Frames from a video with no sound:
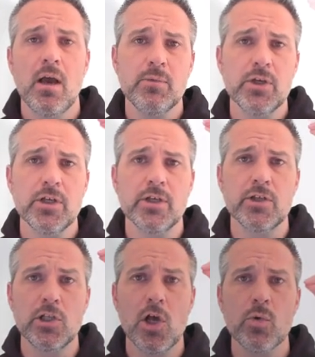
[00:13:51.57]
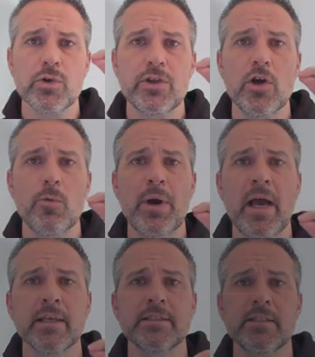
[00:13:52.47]
I'm gonna lower the
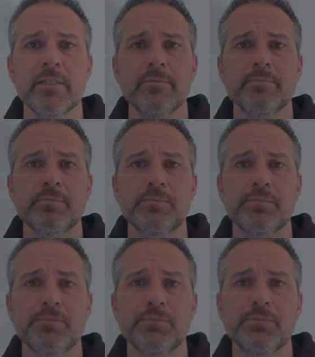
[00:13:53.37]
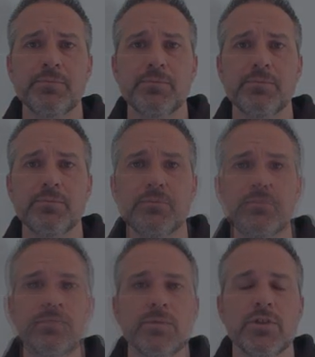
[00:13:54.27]
opacity.
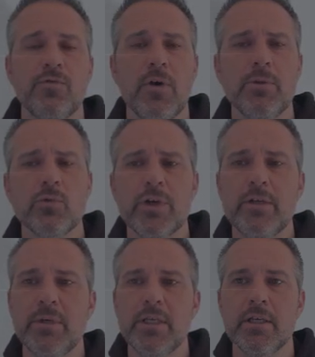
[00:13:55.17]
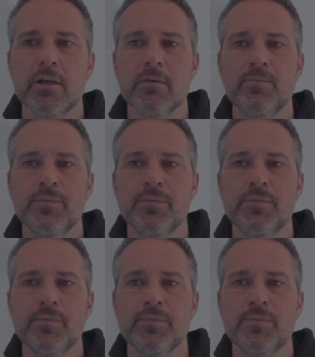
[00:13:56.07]
So from the README here,